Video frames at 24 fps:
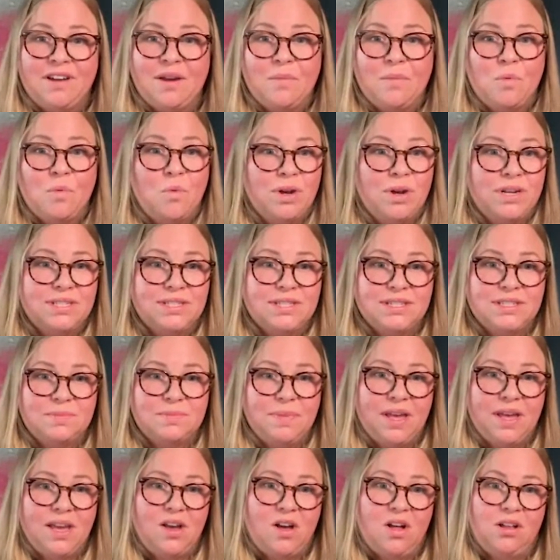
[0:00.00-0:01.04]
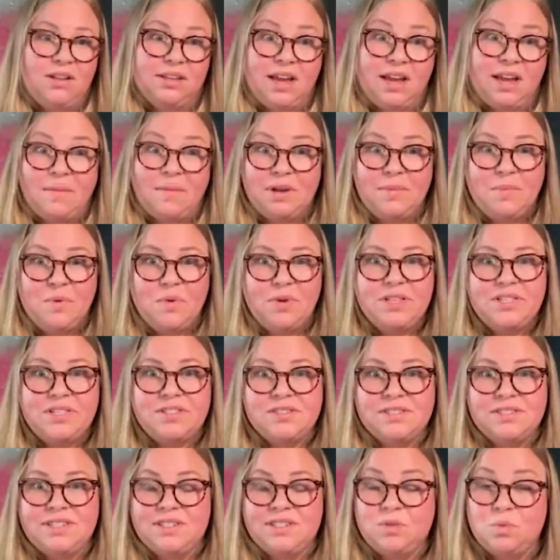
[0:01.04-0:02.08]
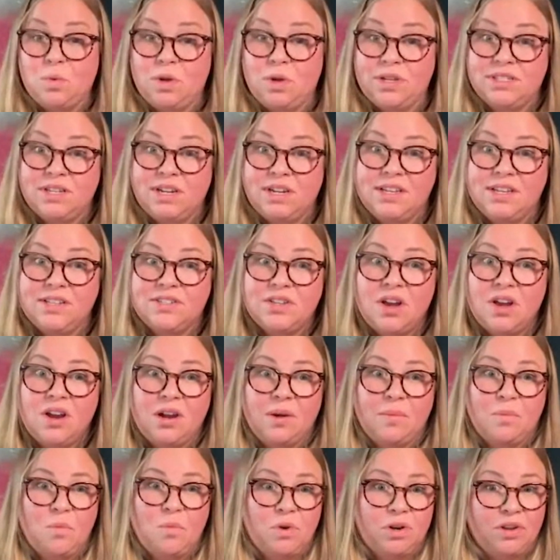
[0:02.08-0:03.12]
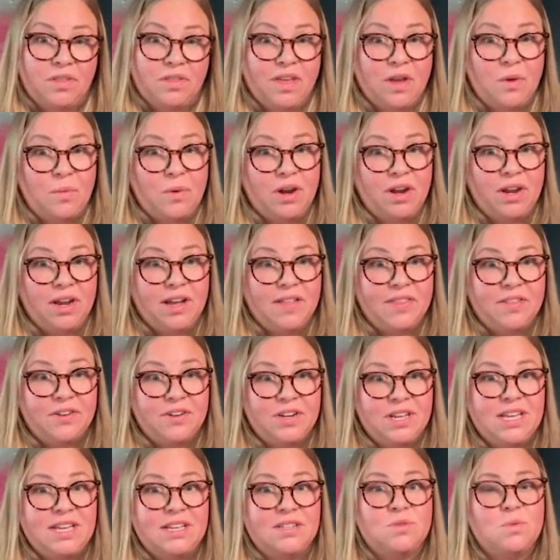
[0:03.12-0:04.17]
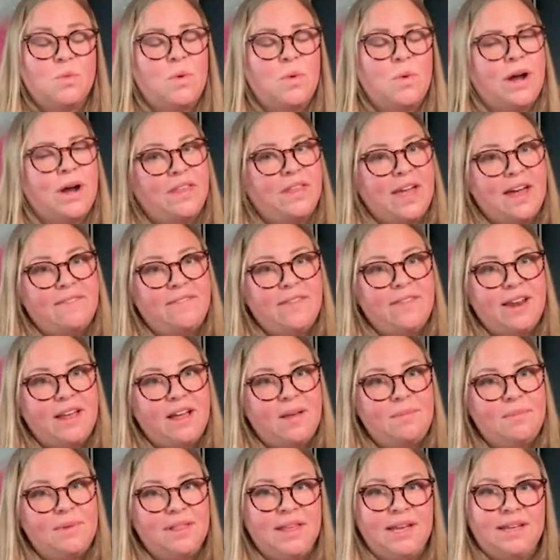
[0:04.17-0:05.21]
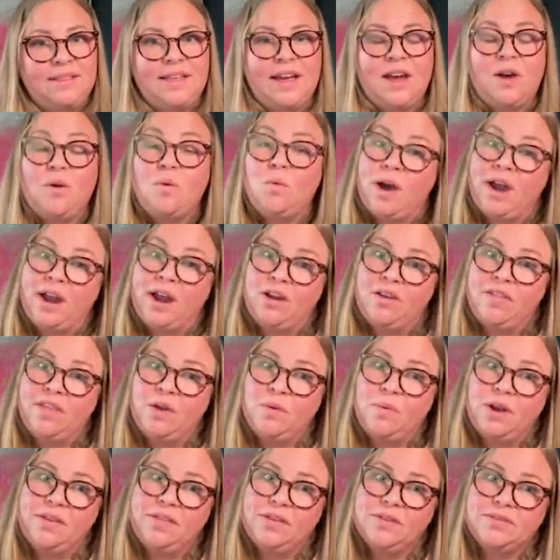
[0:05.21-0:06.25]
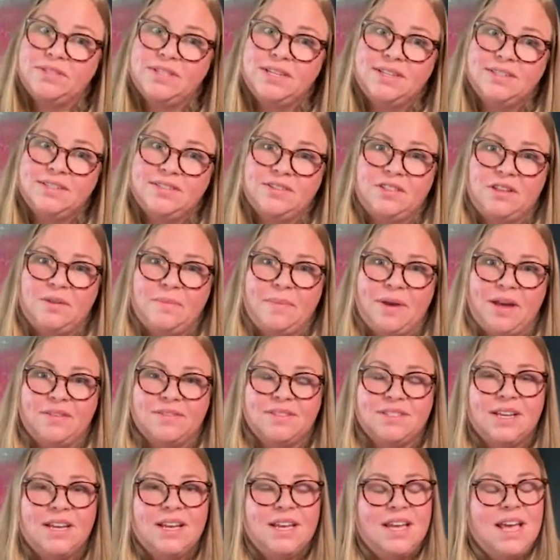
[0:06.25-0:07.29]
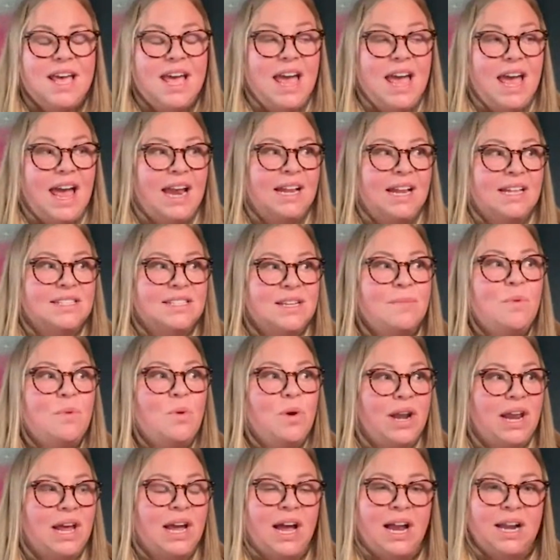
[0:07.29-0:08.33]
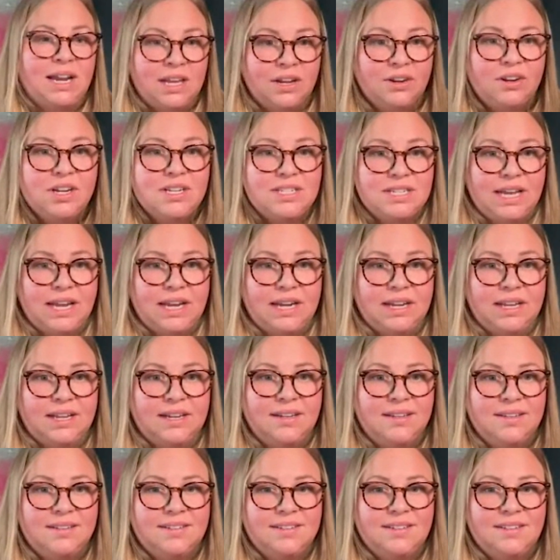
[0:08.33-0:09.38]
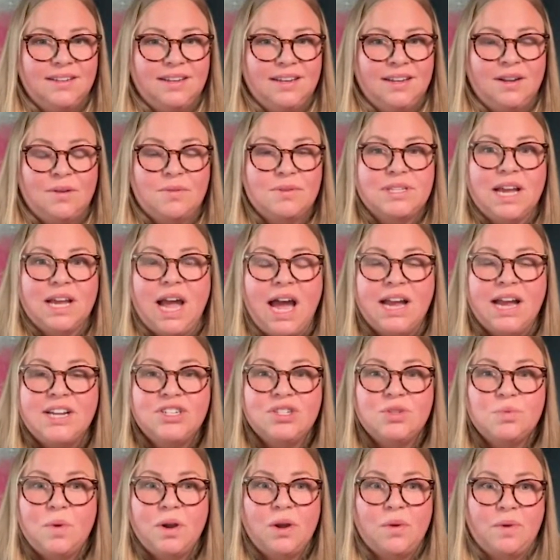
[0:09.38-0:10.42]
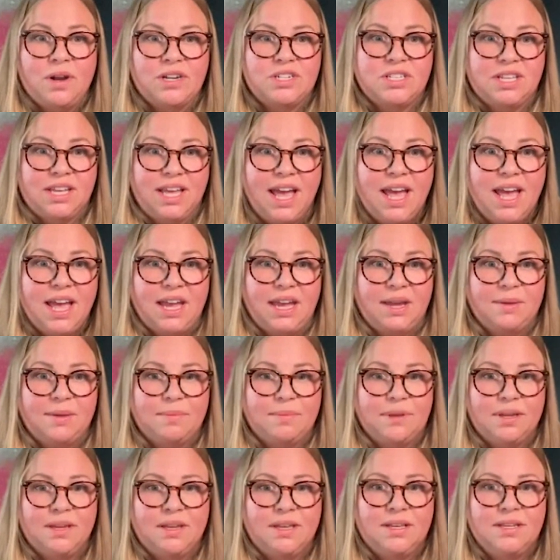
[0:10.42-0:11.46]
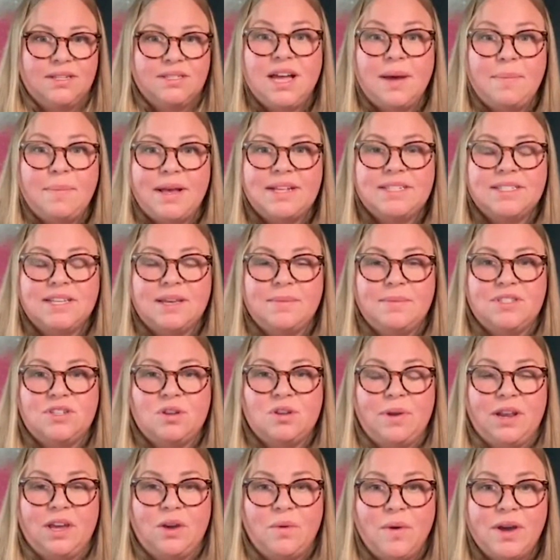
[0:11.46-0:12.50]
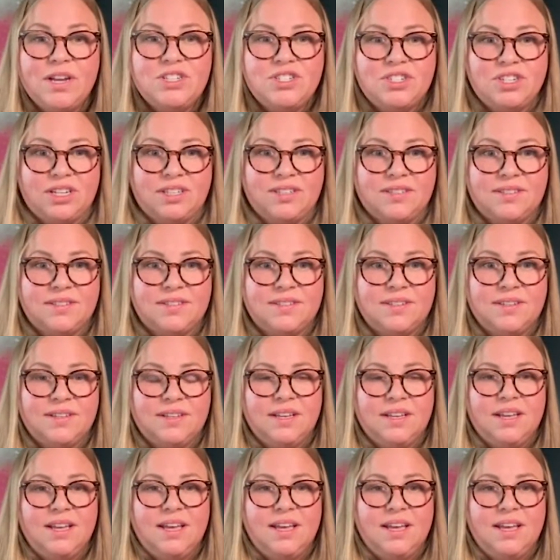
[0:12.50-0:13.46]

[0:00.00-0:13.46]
from, what is this play called? How many points is this? What's on his arm? What are they wearing on their knees? Why do they have that helmet like that? Why are they wearing those things in their mouths? And at some point I got irritated and I was like, I just want to watch the game. Stop asking so many questions.